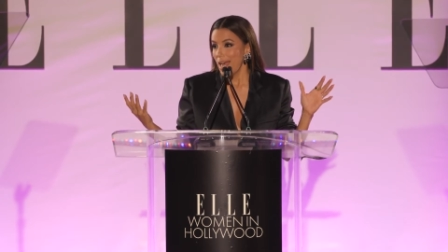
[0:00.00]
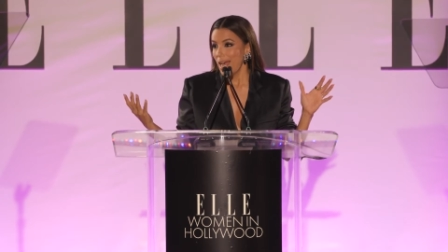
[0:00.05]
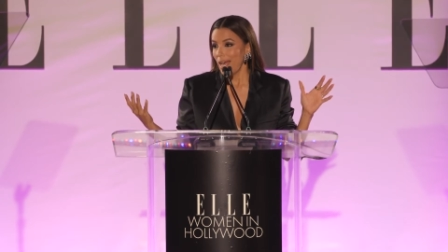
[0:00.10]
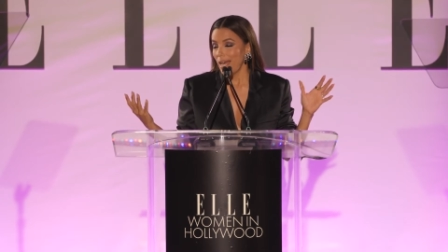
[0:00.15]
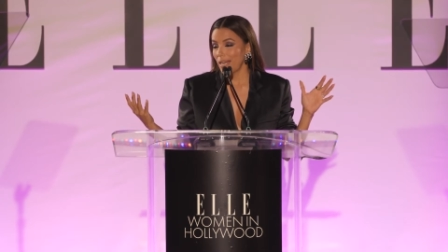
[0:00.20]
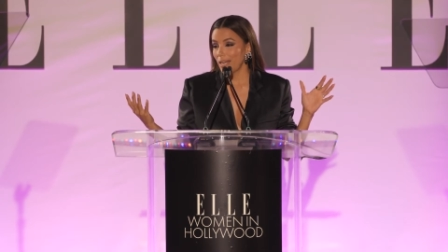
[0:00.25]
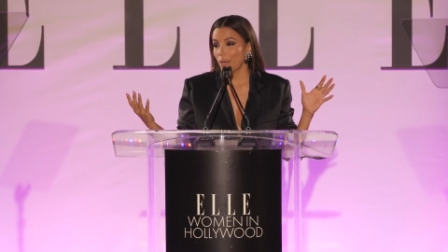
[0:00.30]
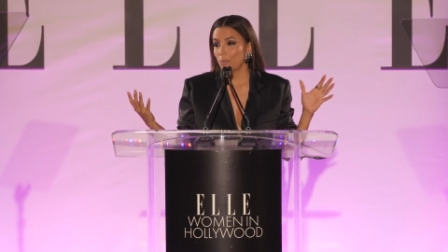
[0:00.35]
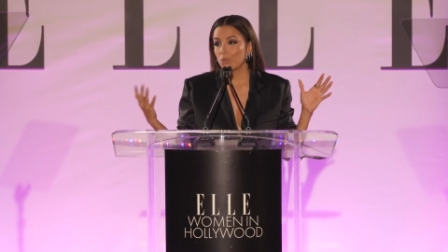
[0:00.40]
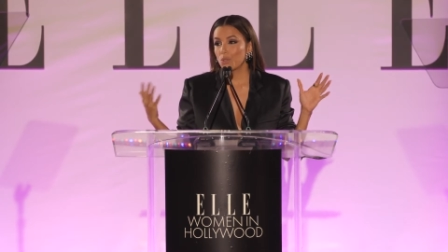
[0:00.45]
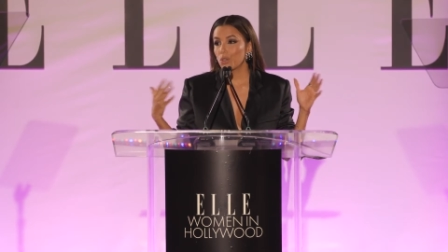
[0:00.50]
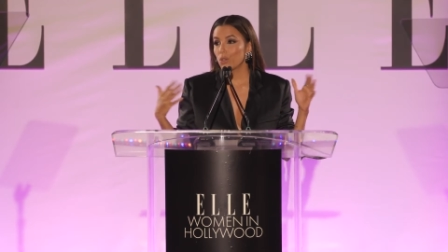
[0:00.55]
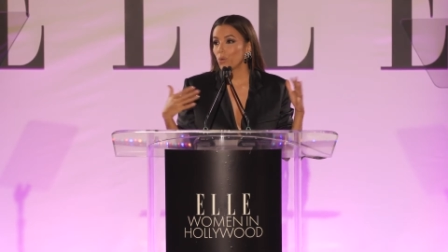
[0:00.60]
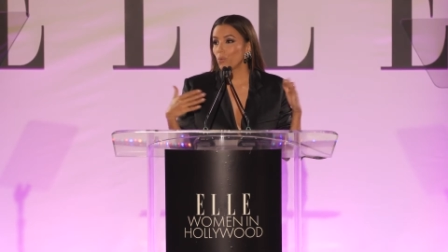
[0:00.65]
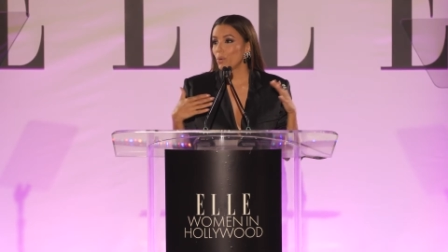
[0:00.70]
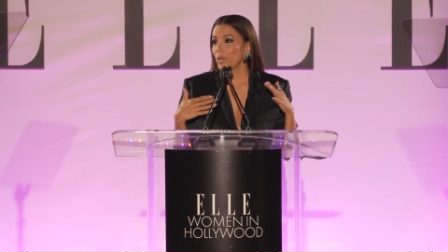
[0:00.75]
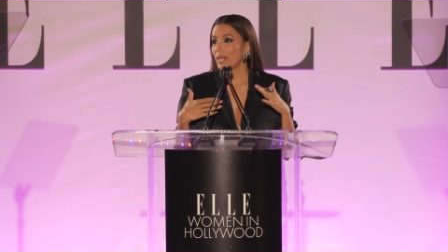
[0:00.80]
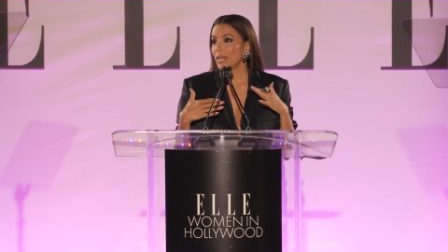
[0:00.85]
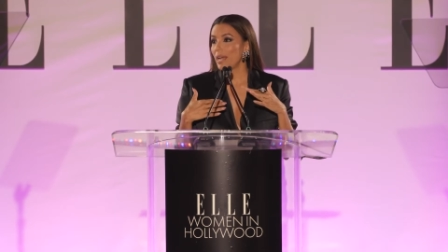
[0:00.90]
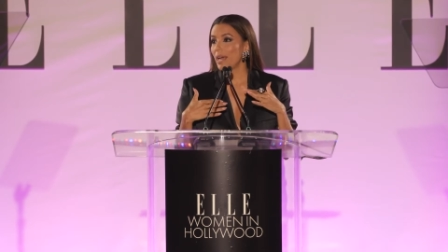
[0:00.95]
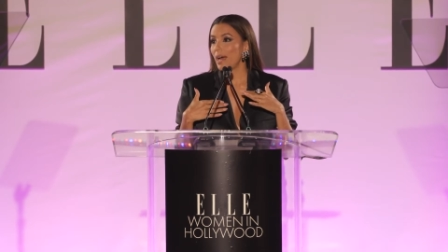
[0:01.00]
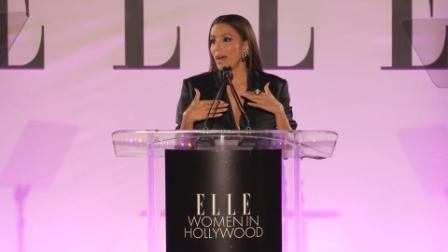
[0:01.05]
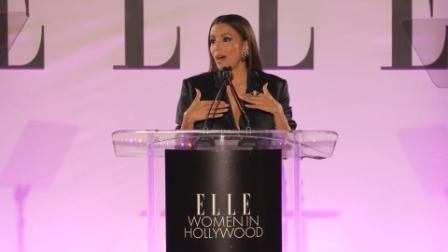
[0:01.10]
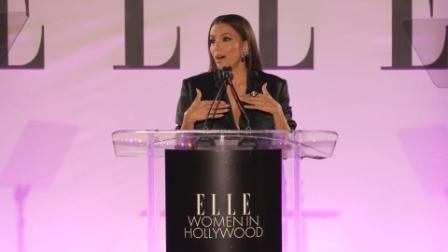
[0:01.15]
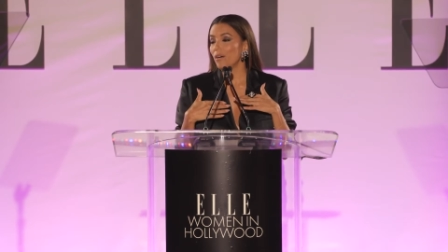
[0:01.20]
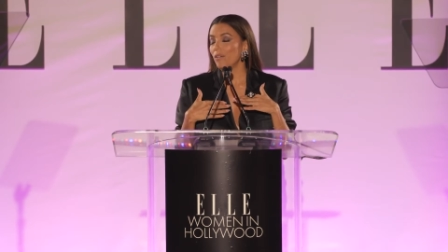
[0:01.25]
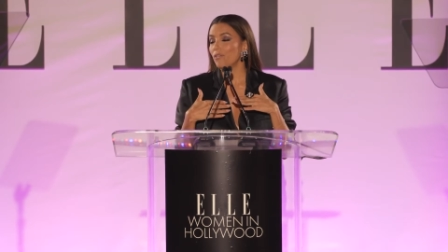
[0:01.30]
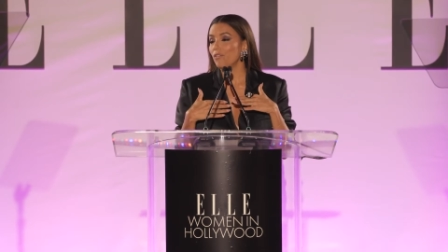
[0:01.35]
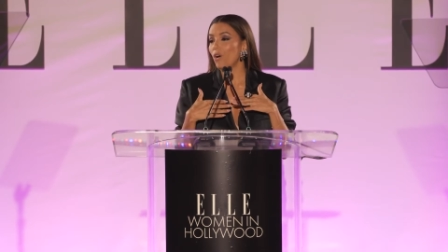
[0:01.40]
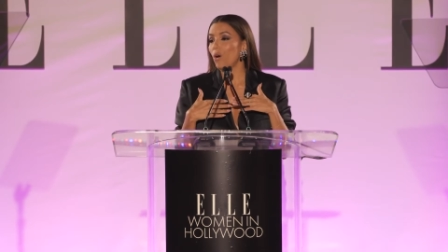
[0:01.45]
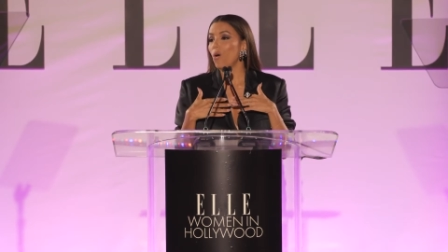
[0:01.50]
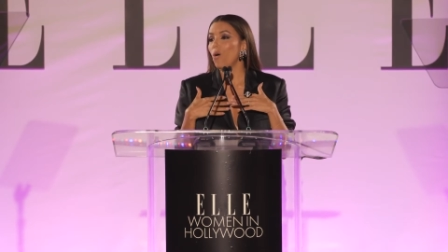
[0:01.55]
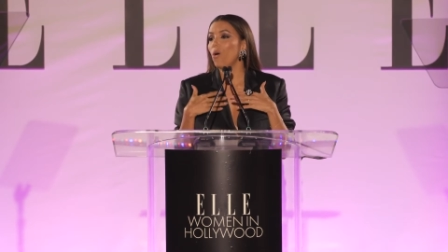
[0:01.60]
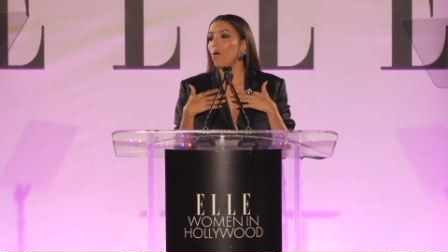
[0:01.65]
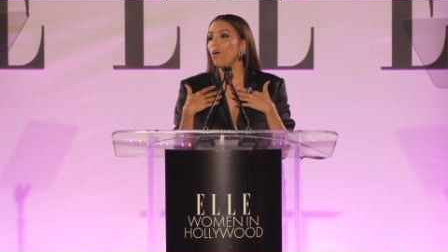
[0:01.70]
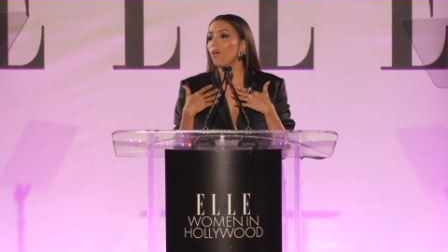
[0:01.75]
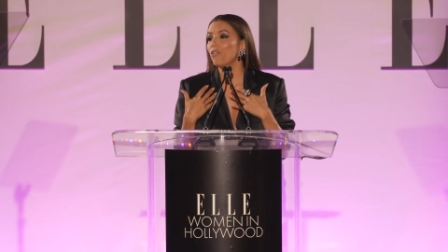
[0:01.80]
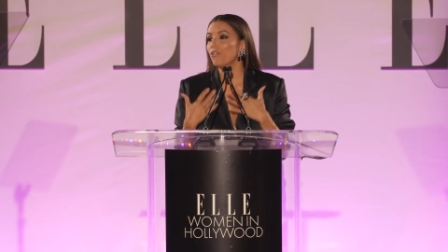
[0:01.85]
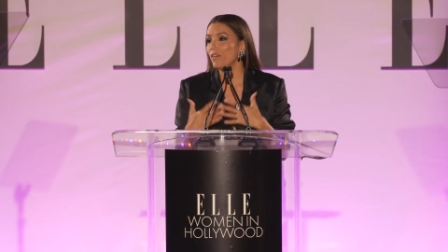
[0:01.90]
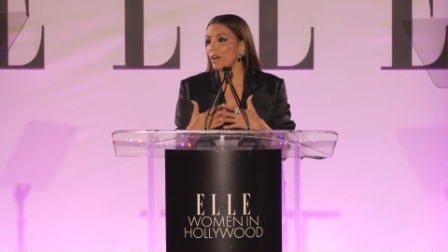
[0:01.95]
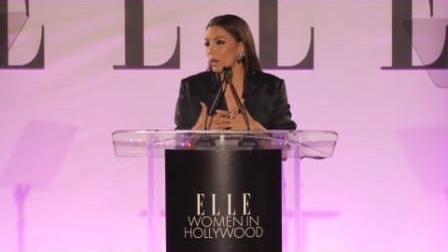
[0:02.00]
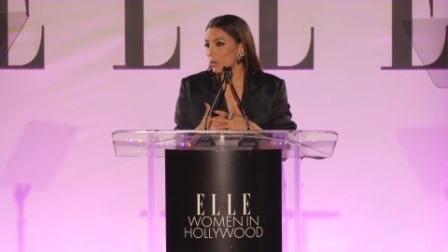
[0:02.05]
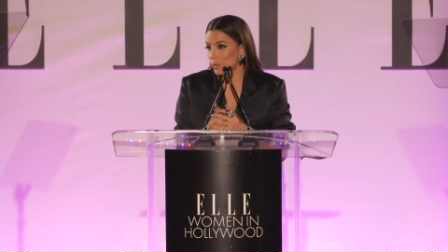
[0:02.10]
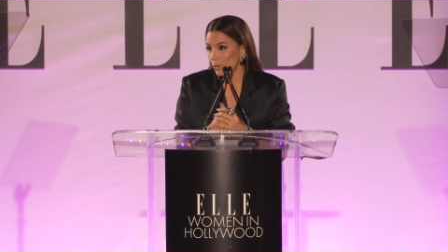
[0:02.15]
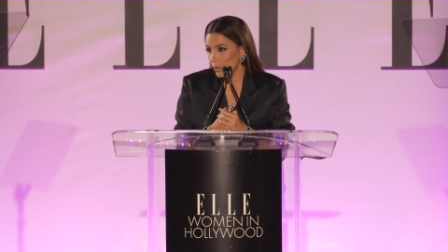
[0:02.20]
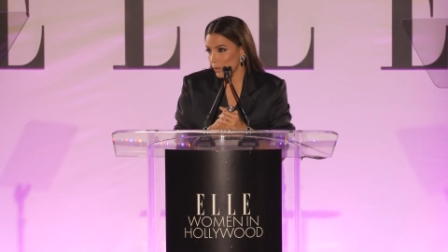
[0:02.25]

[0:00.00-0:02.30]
And I'm sure we have all found